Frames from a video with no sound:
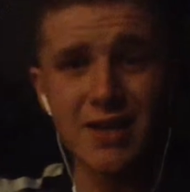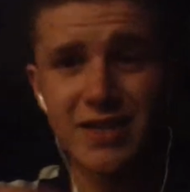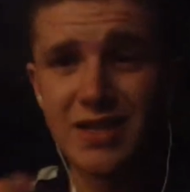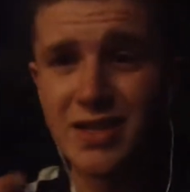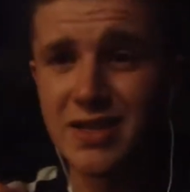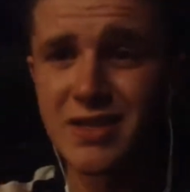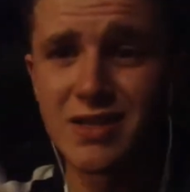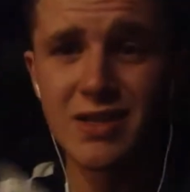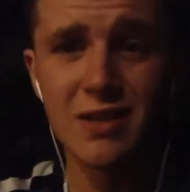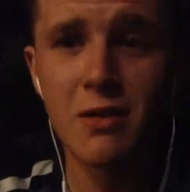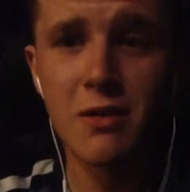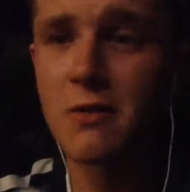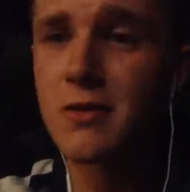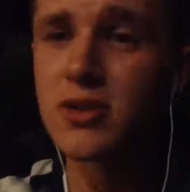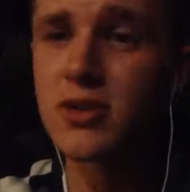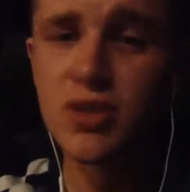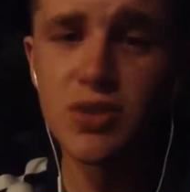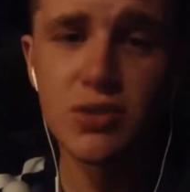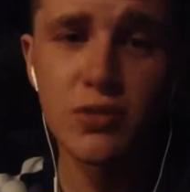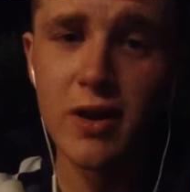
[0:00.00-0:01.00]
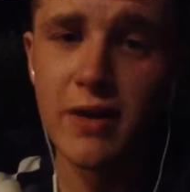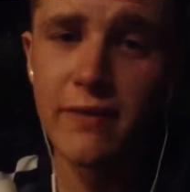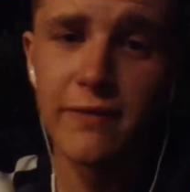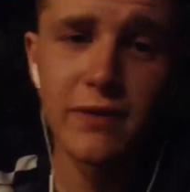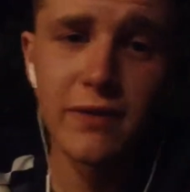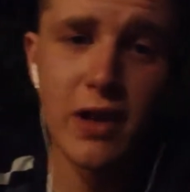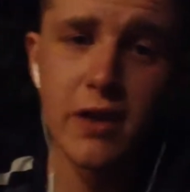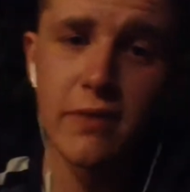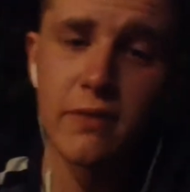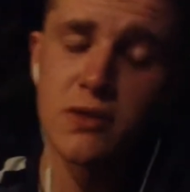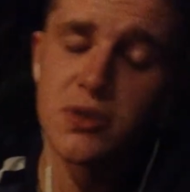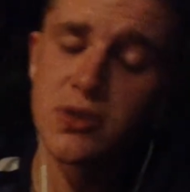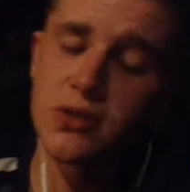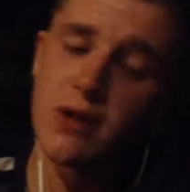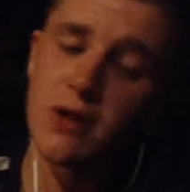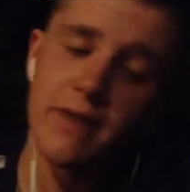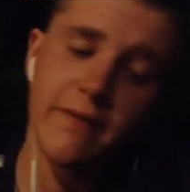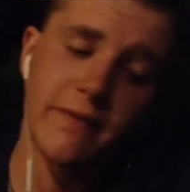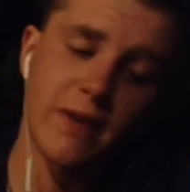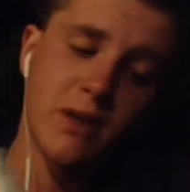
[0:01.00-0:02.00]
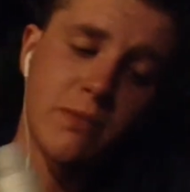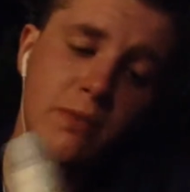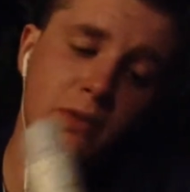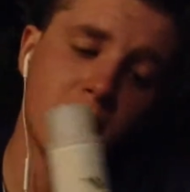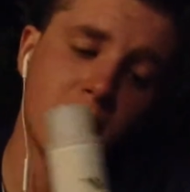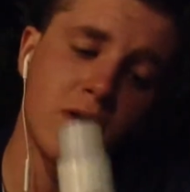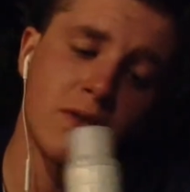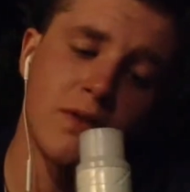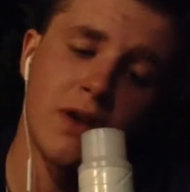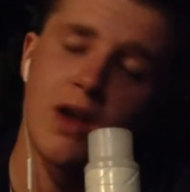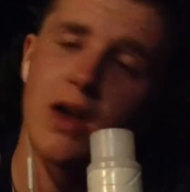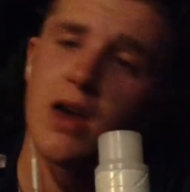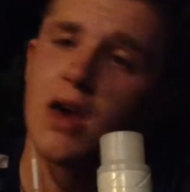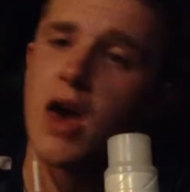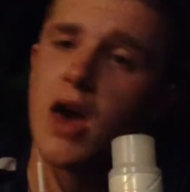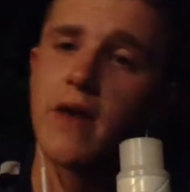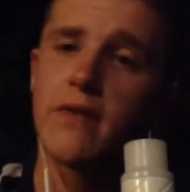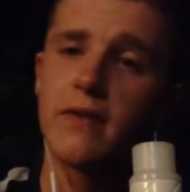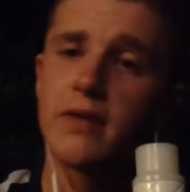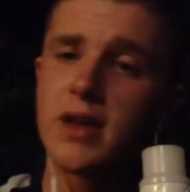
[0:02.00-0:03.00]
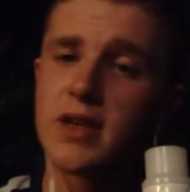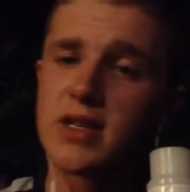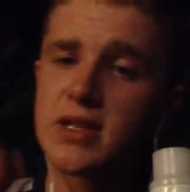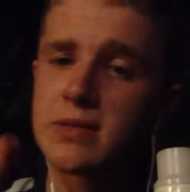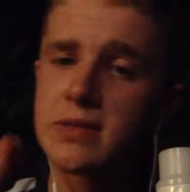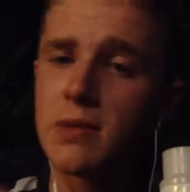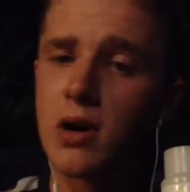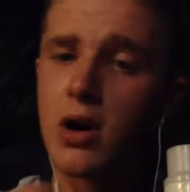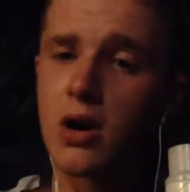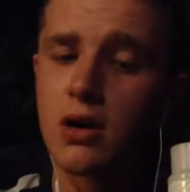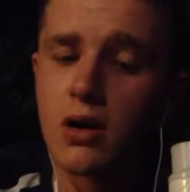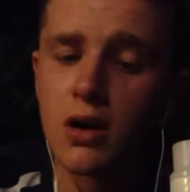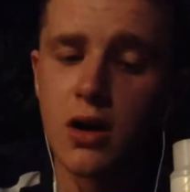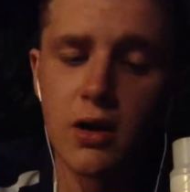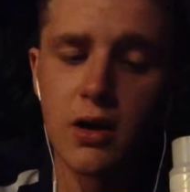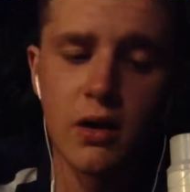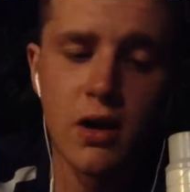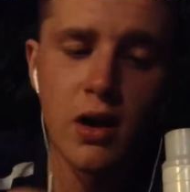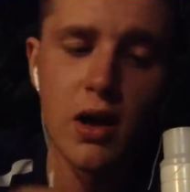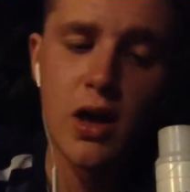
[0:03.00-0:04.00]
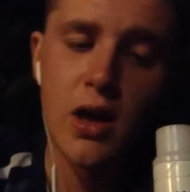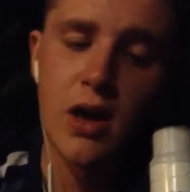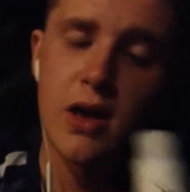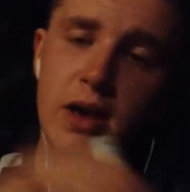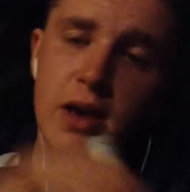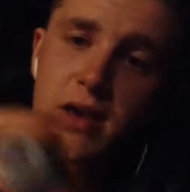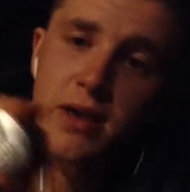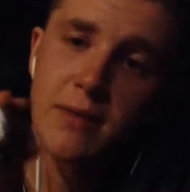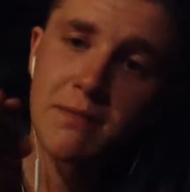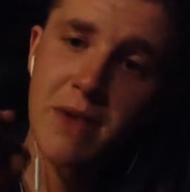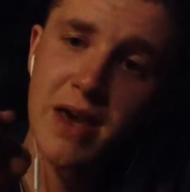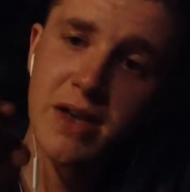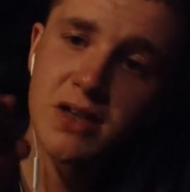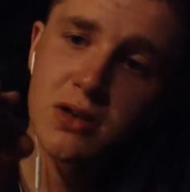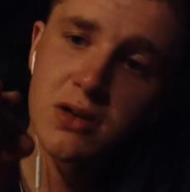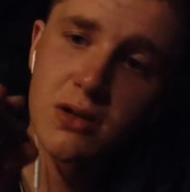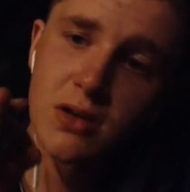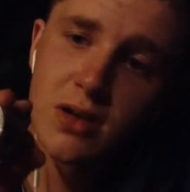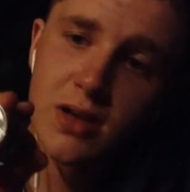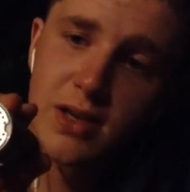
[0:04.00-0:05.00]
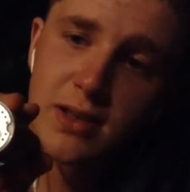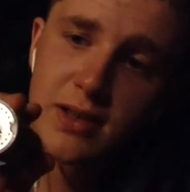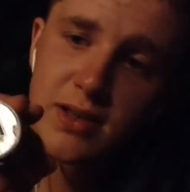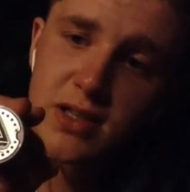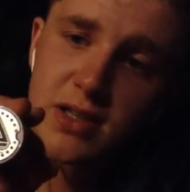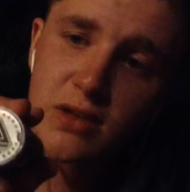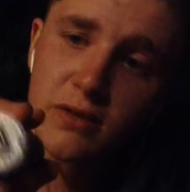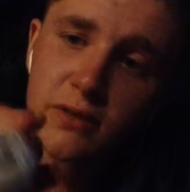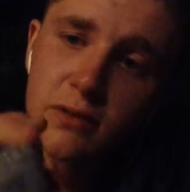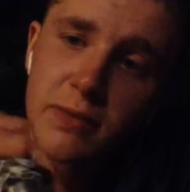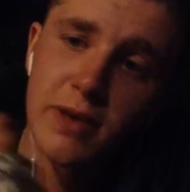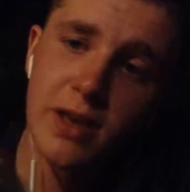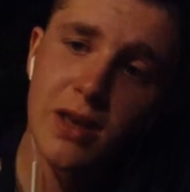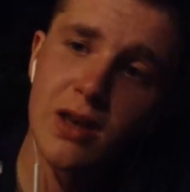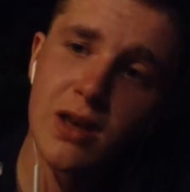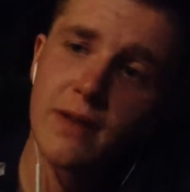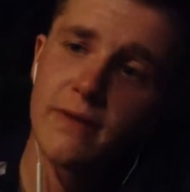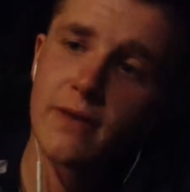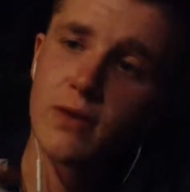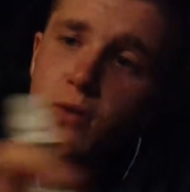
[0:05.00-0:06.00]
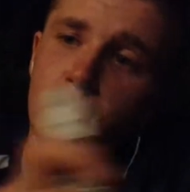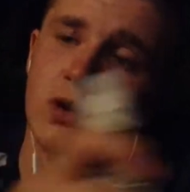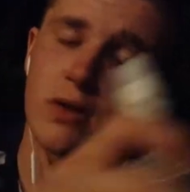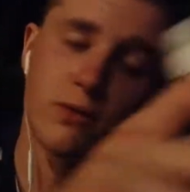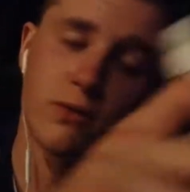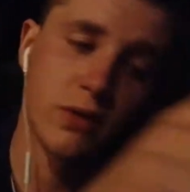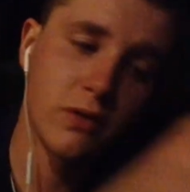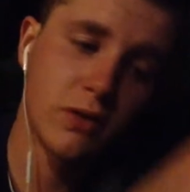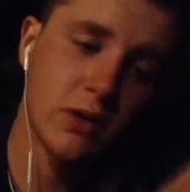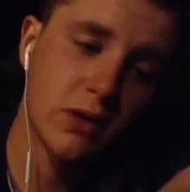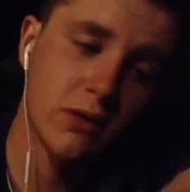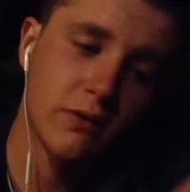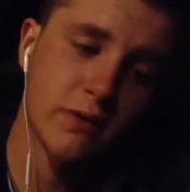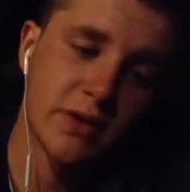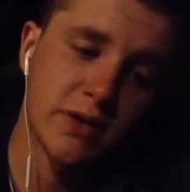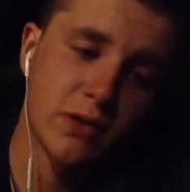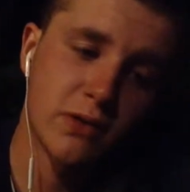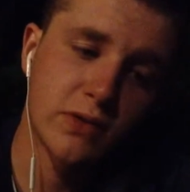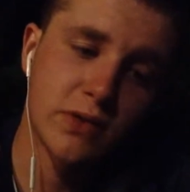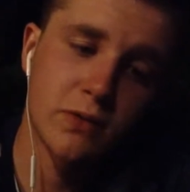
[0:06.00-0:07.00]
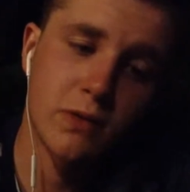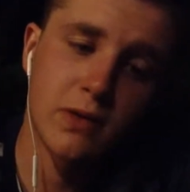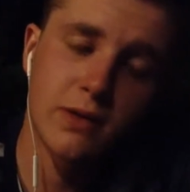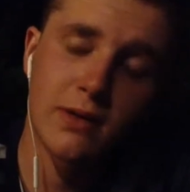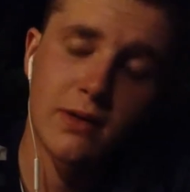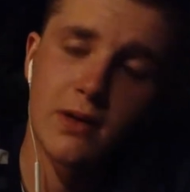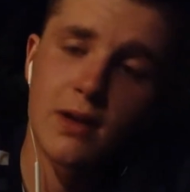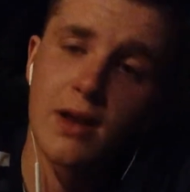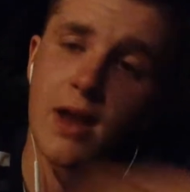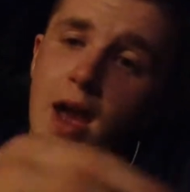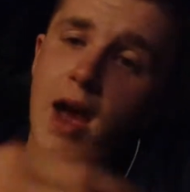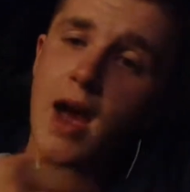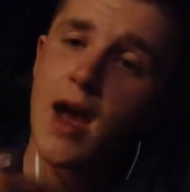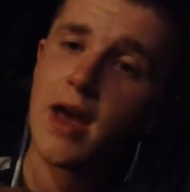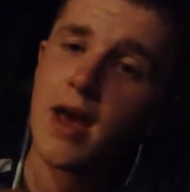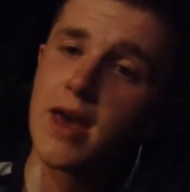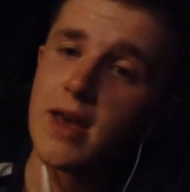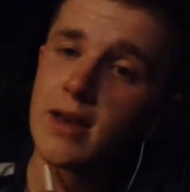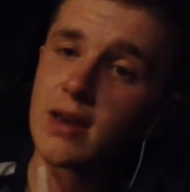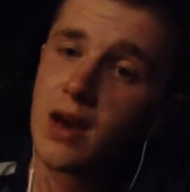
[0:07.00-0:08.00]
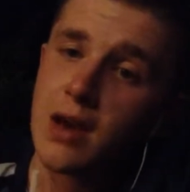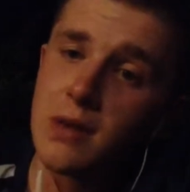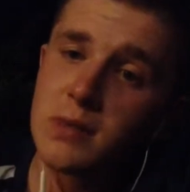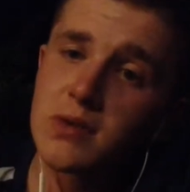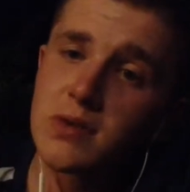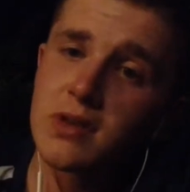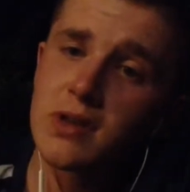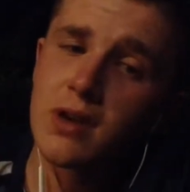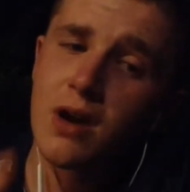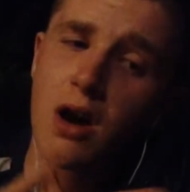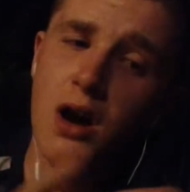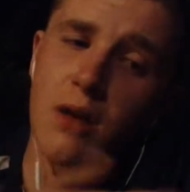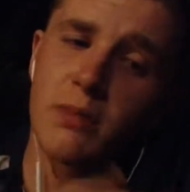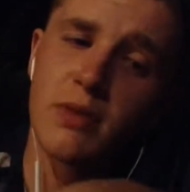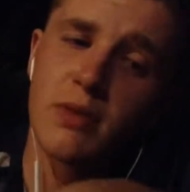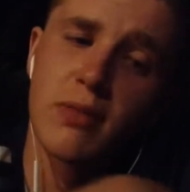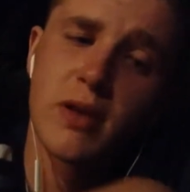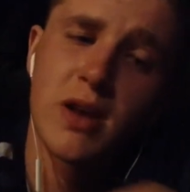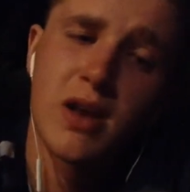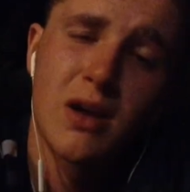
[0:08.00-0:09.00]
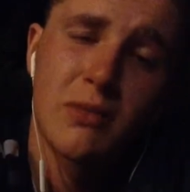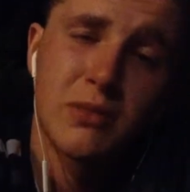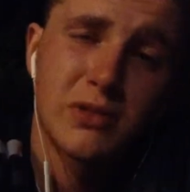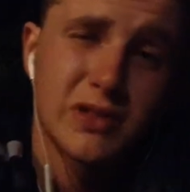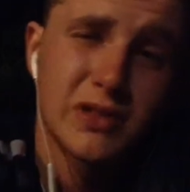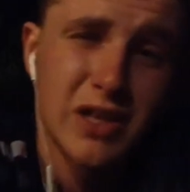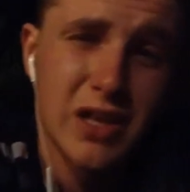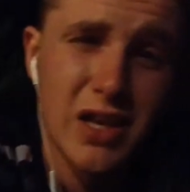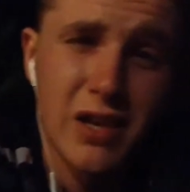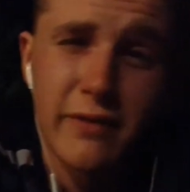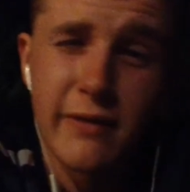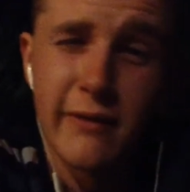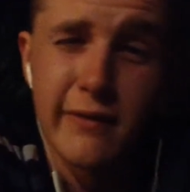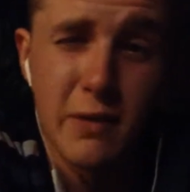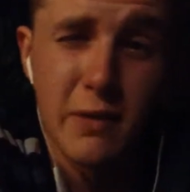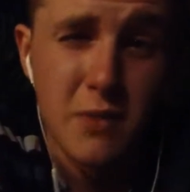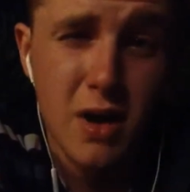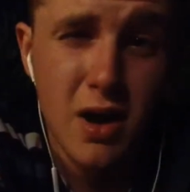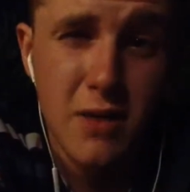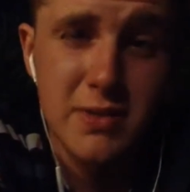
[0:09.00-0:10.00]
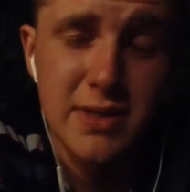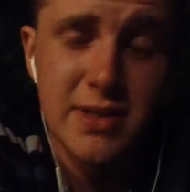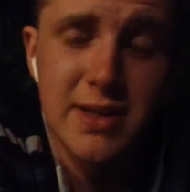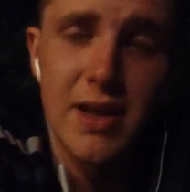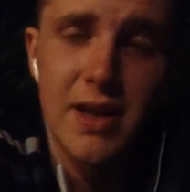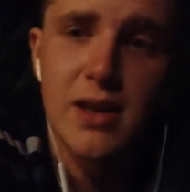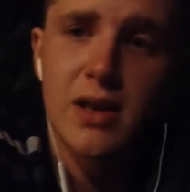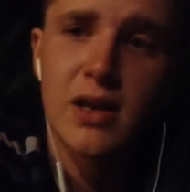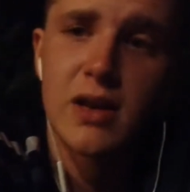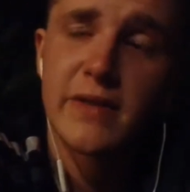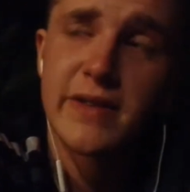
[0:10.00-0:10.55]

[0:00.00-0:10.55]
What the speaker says: just straight flavor, straight vapor. Everything's spot on. Make sure you get the silver pin if you want really good results with it. It comes with the copper pin, I believe, if I'm not mistaken. If